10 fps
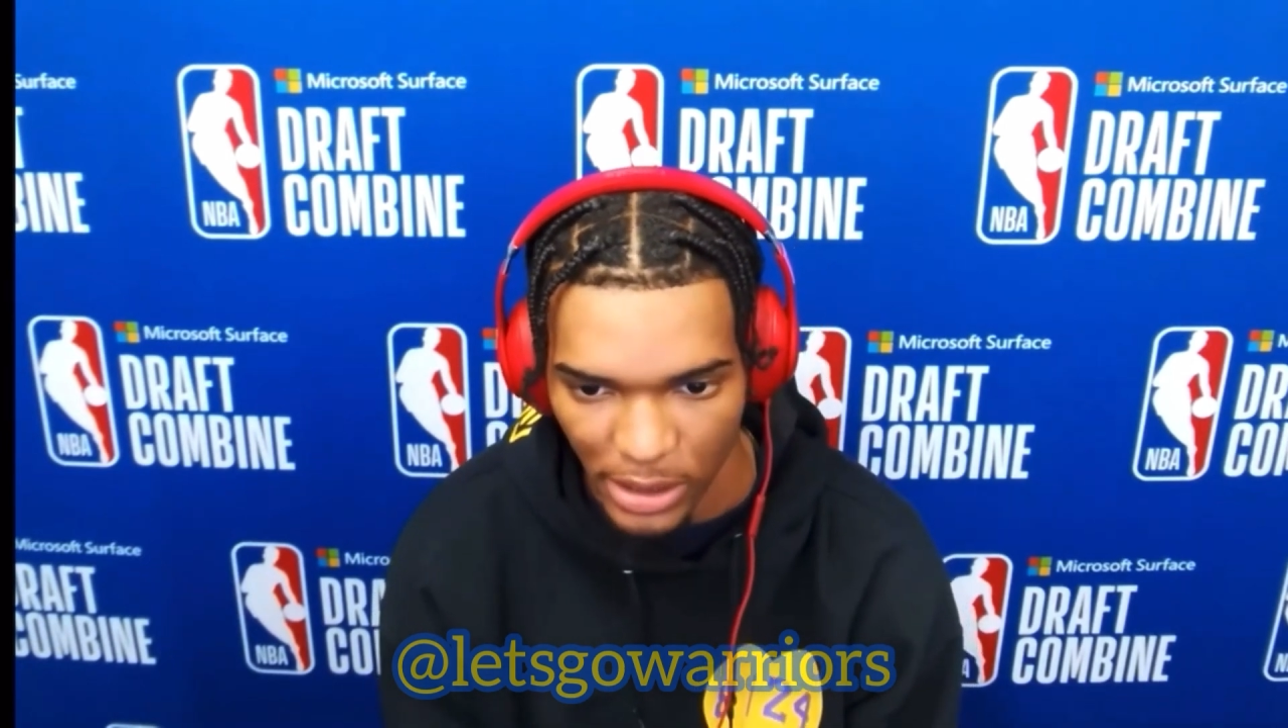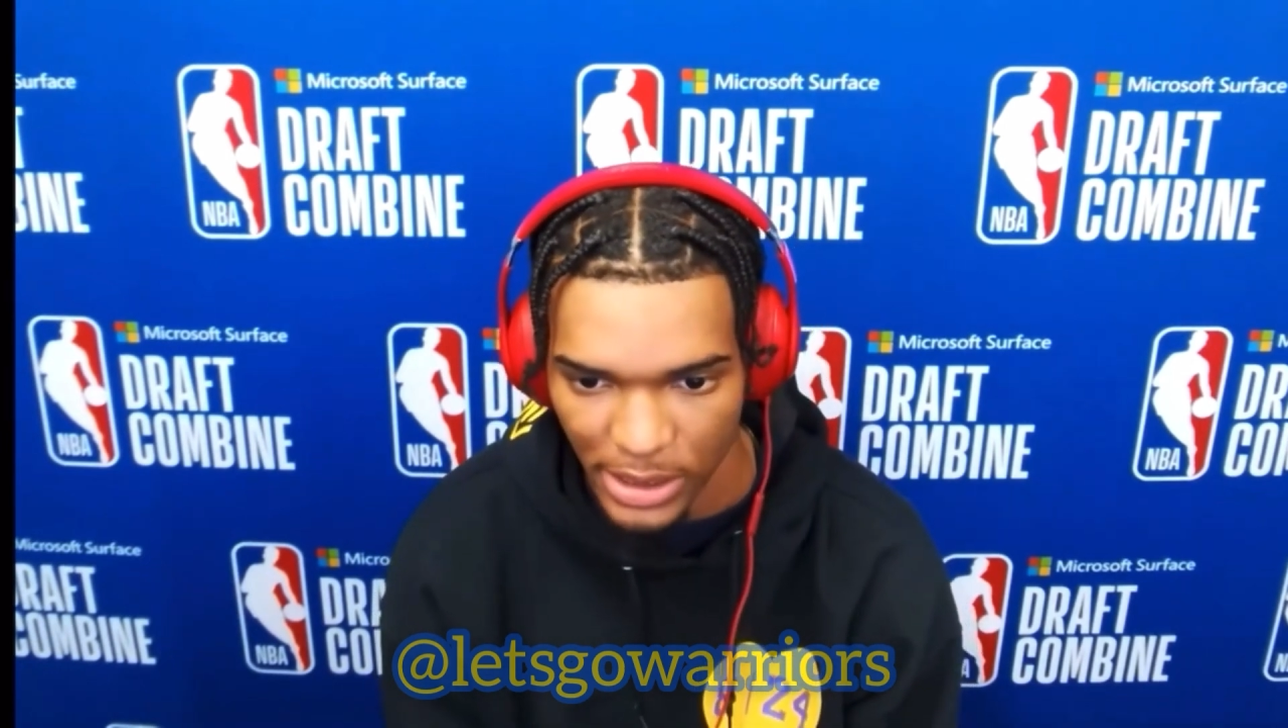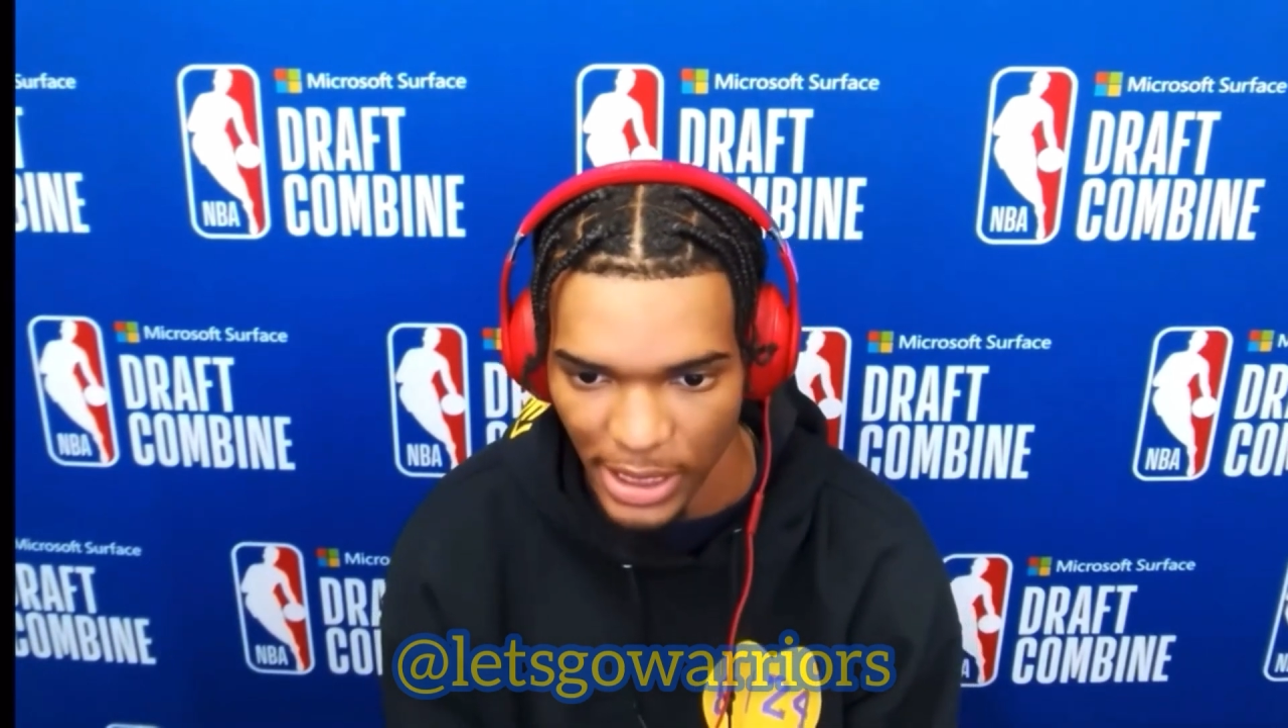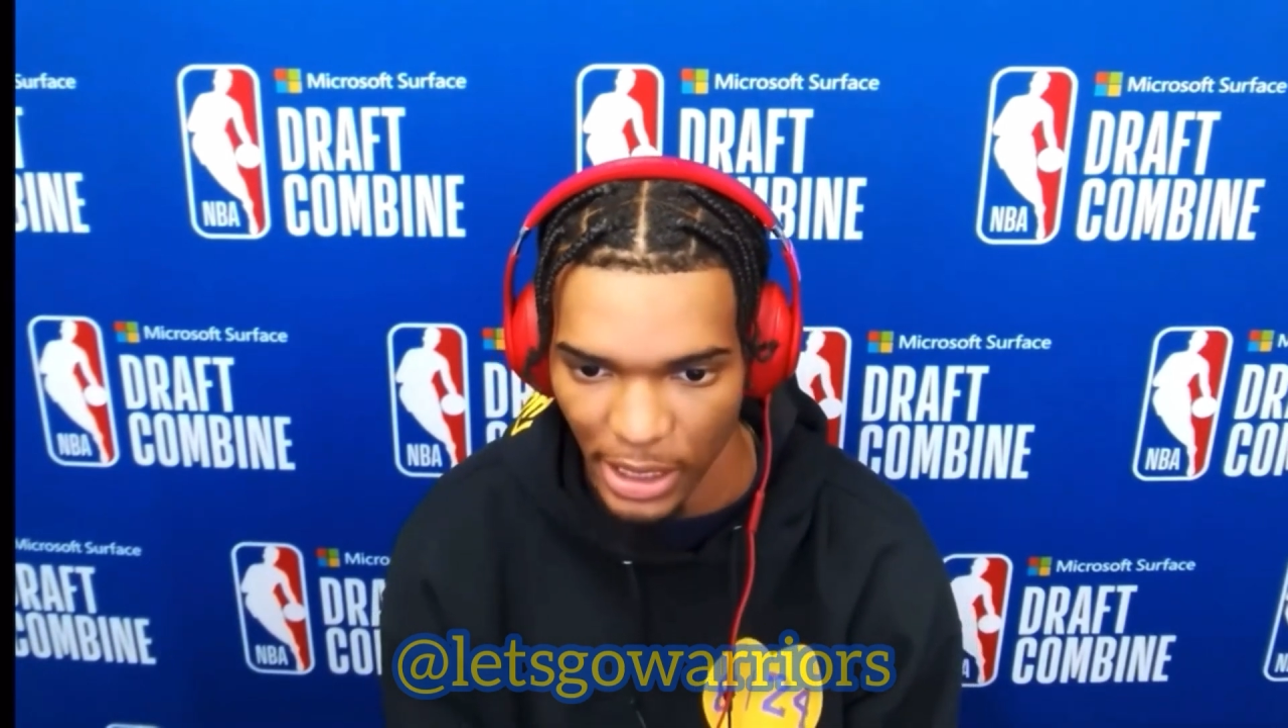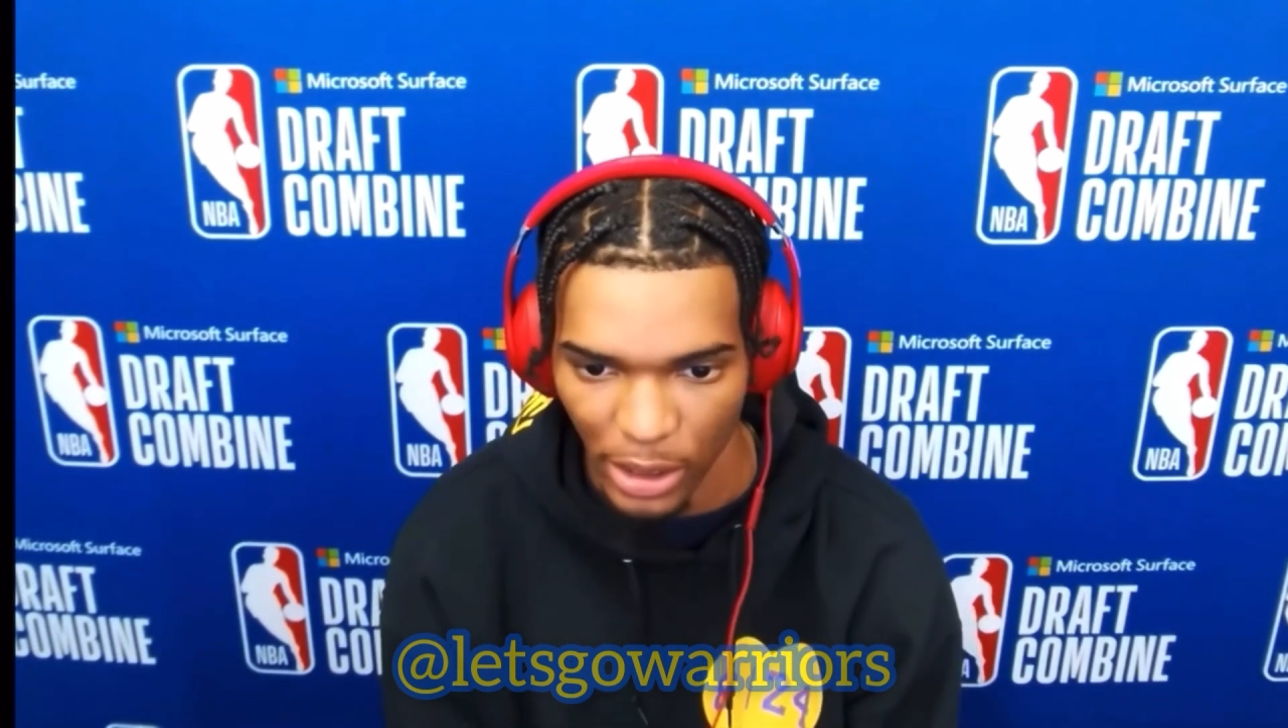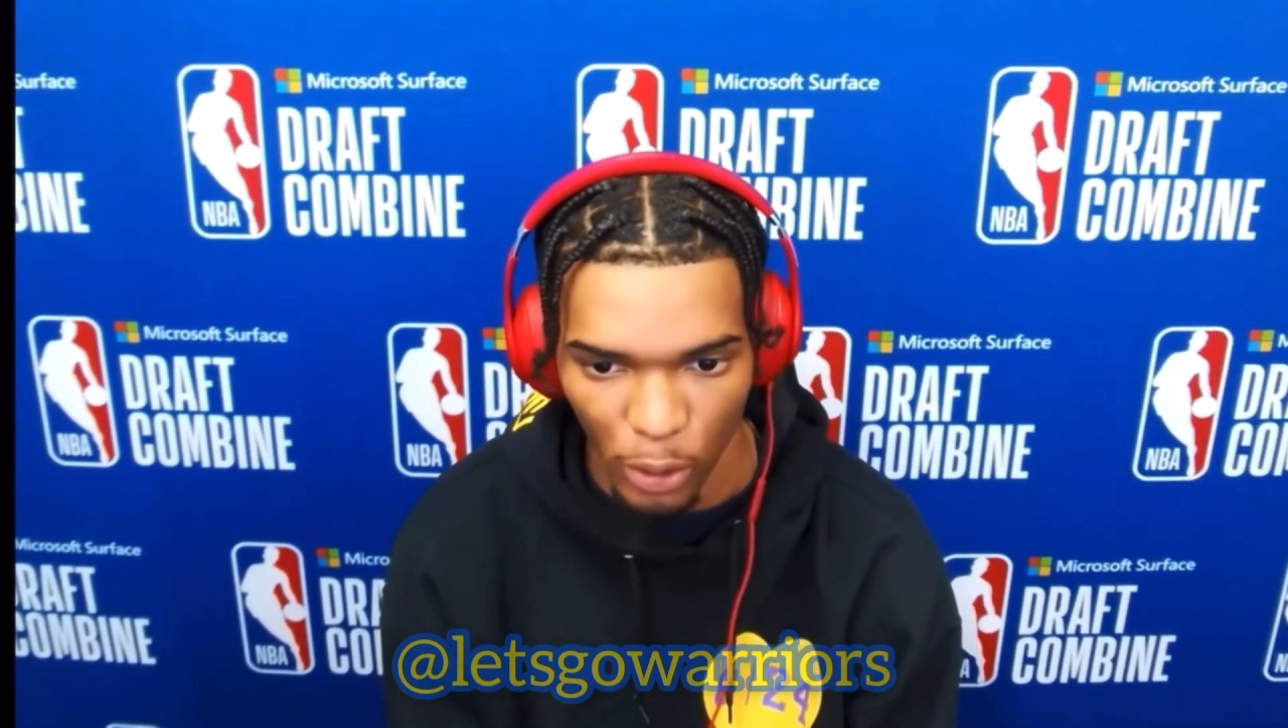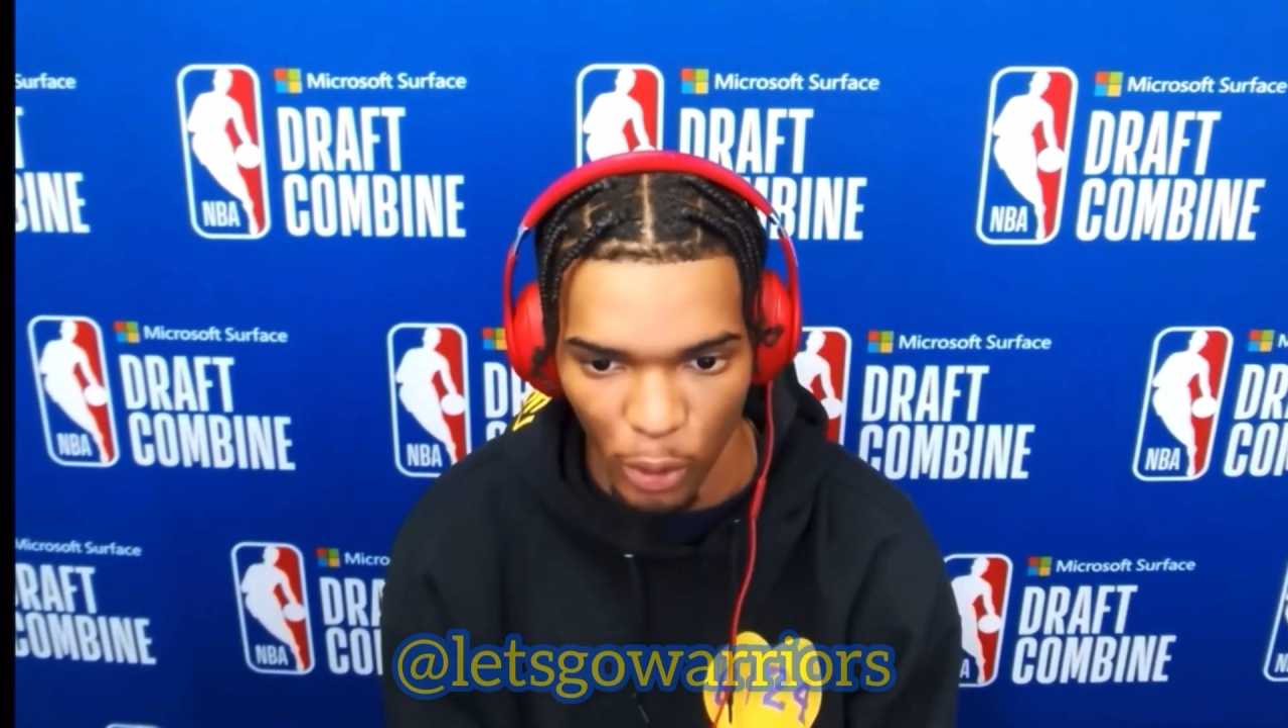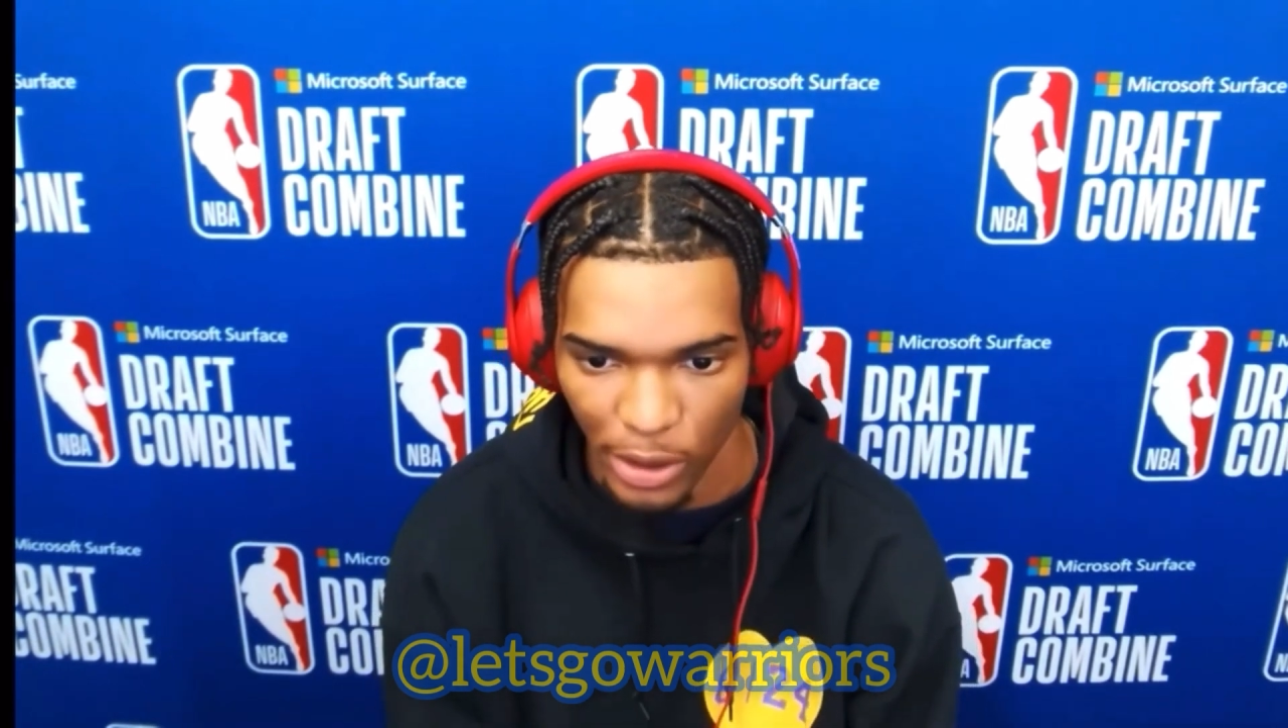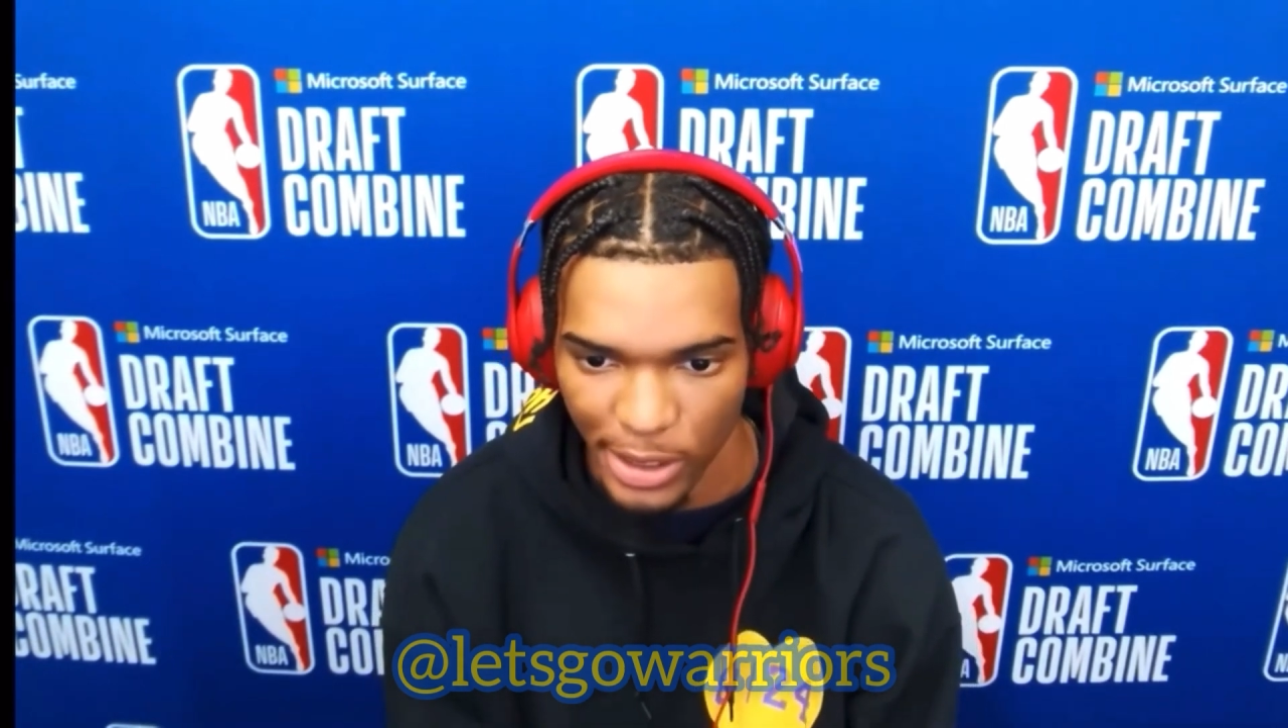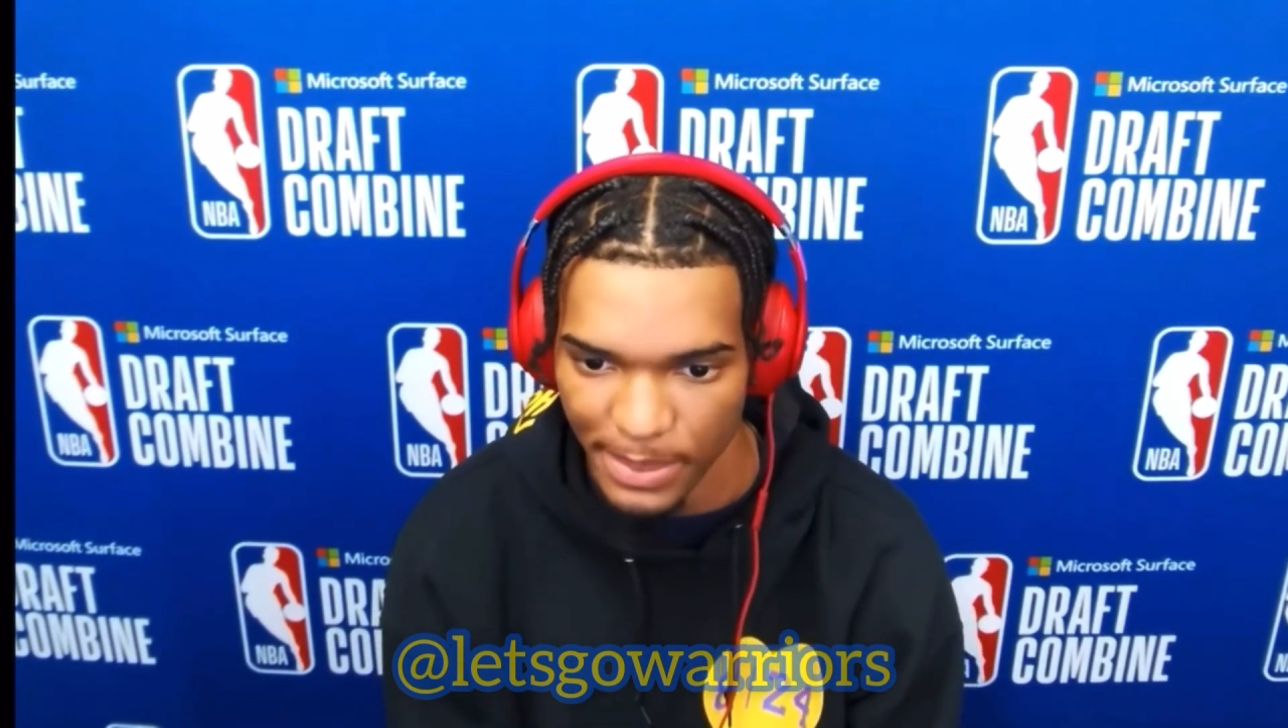staying in the corner,